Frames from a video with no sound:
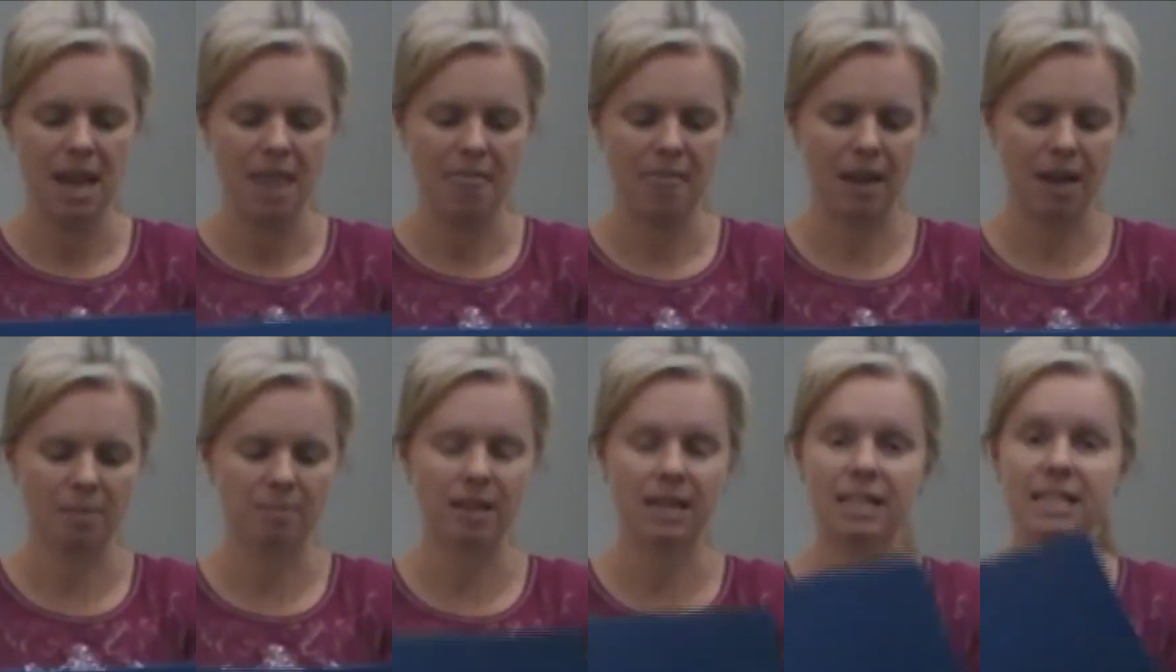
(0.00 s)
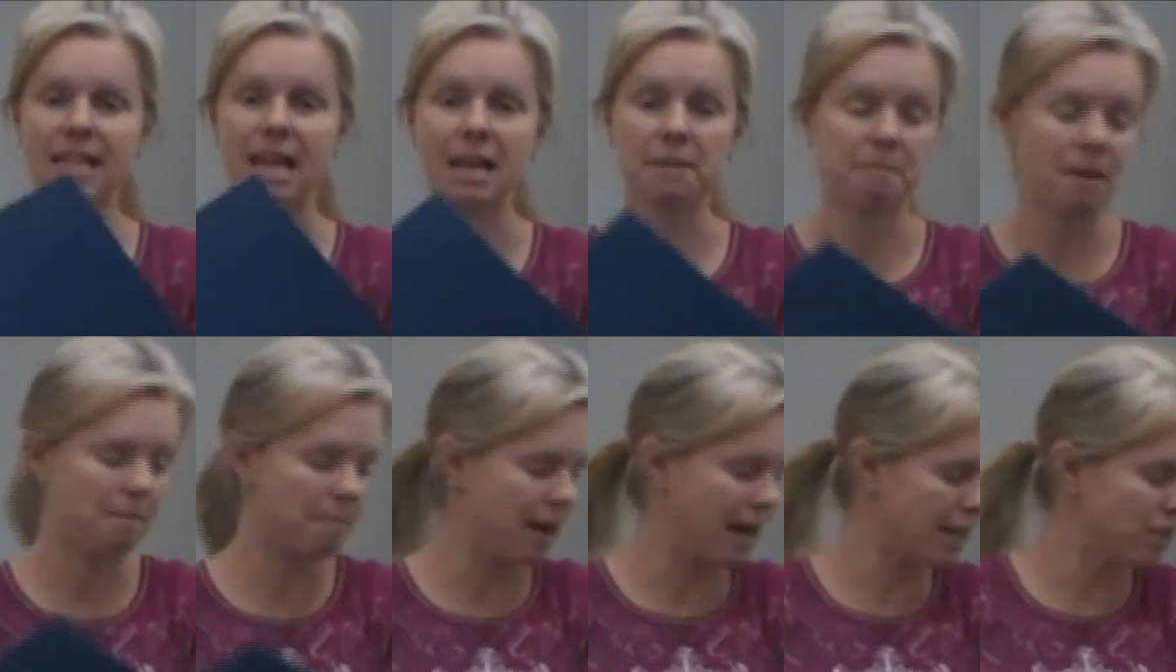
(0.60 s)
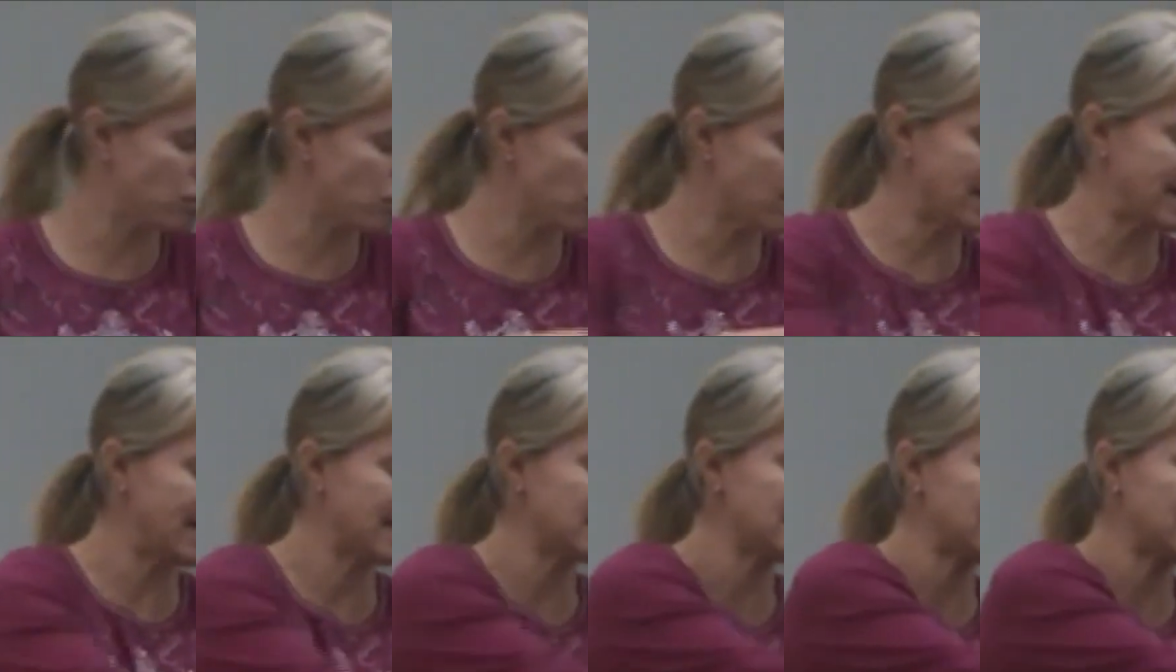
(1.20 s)
Then I'm going to take my binder
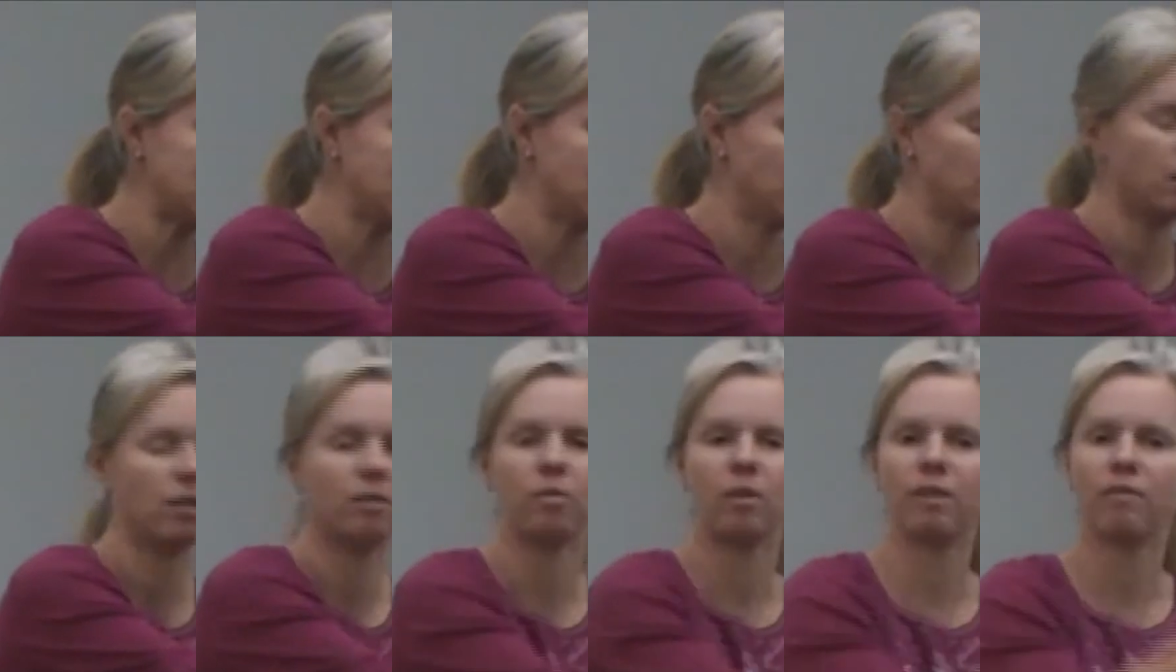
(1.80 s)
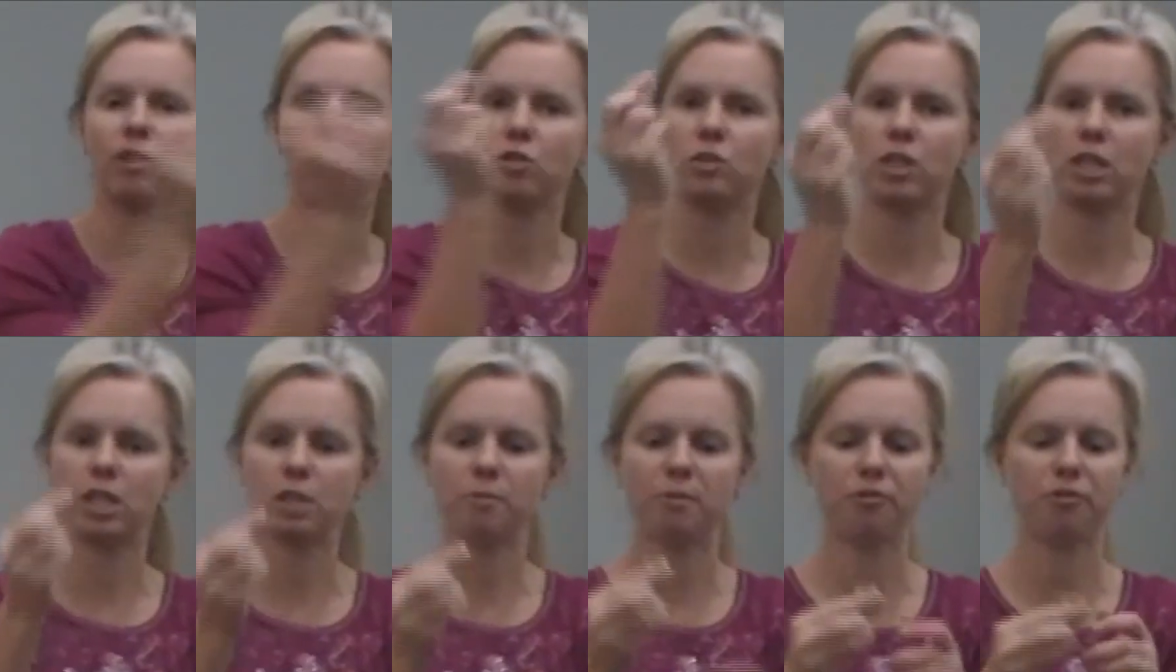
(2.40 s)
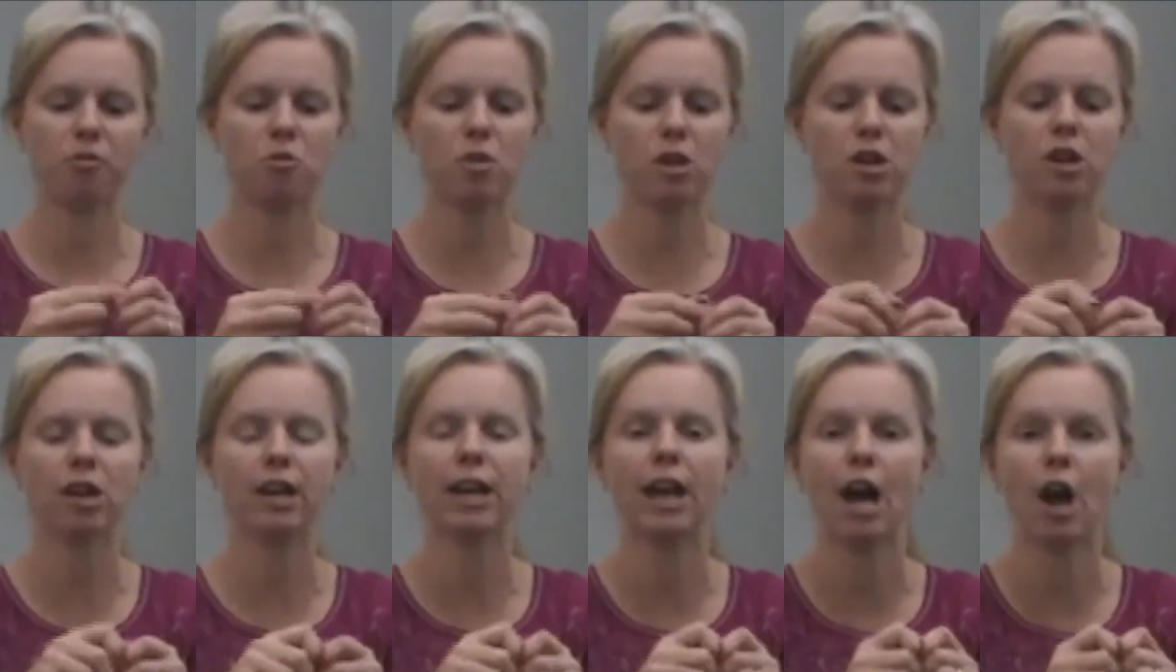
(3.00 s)
rings. We've used these before.
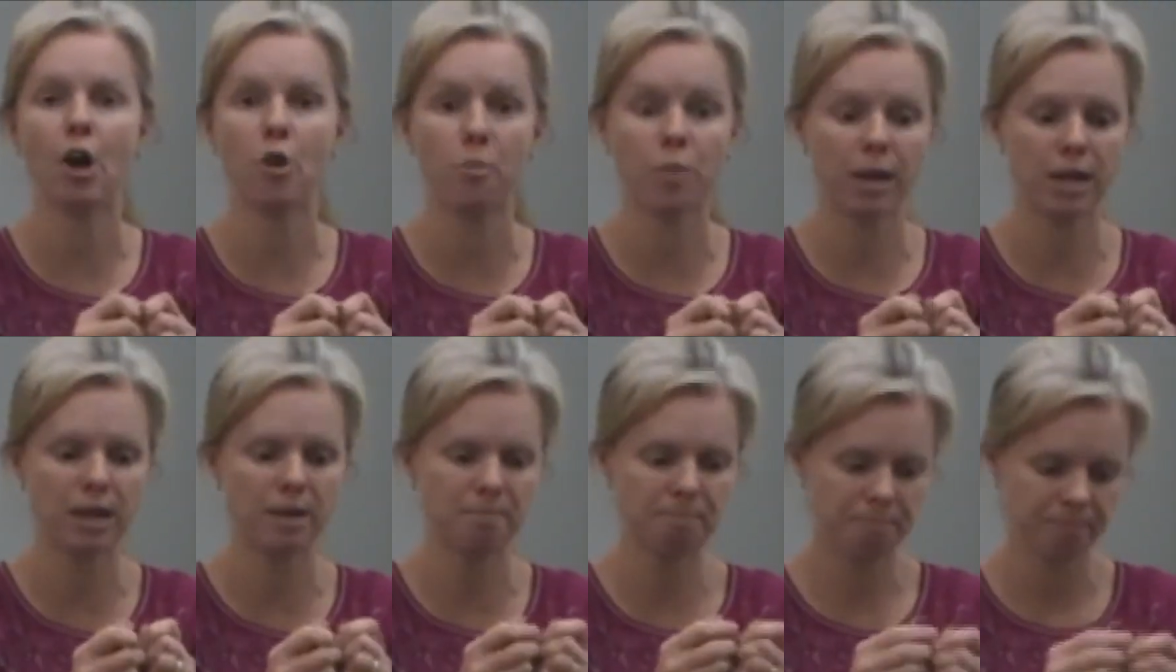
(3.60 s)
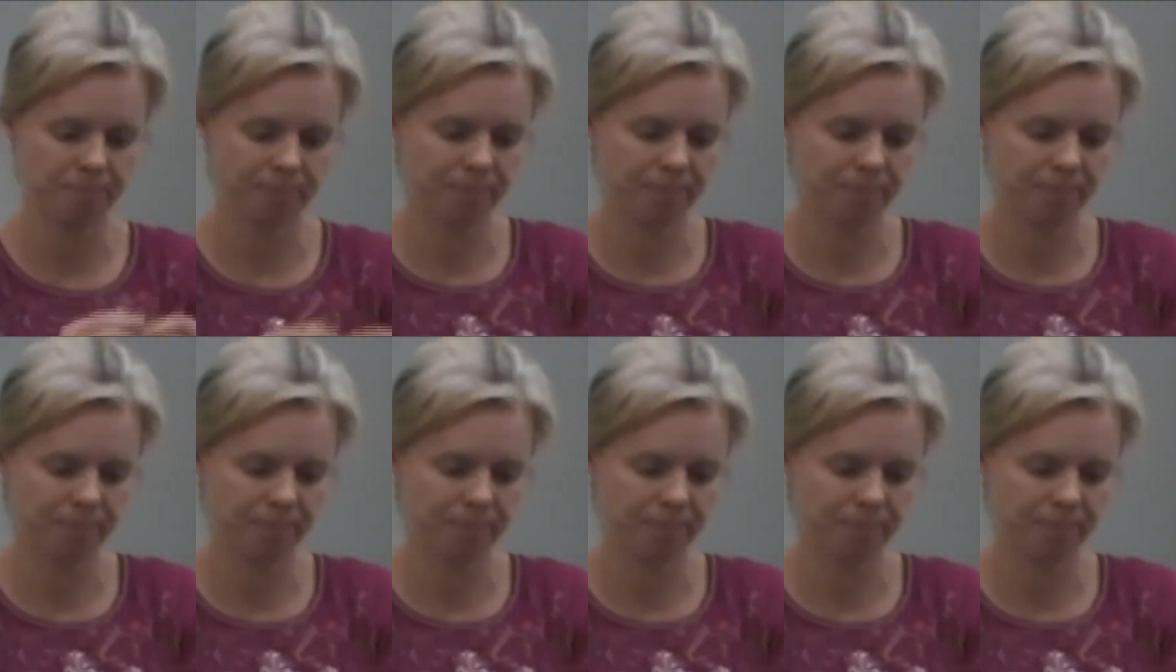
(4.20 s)
You're going to open them.